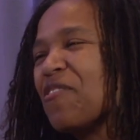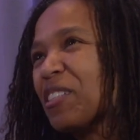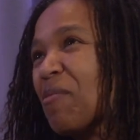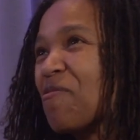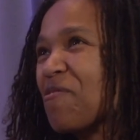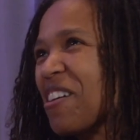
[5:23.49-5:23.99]

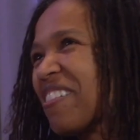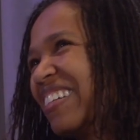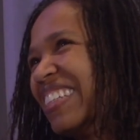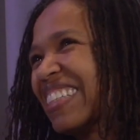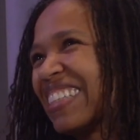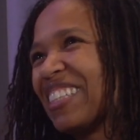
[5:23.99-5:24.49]
some
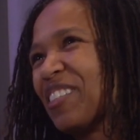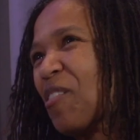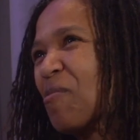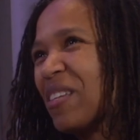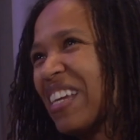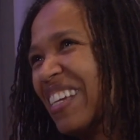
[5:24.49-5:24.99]
fragrance
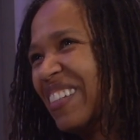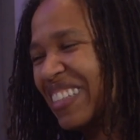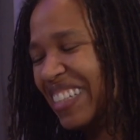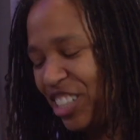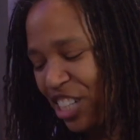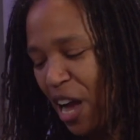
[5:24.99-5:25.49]
soap that I use
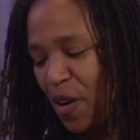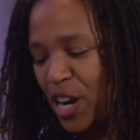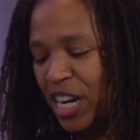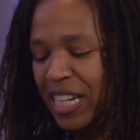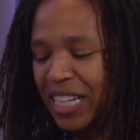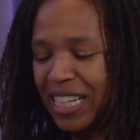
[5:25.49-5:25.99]
in the shower.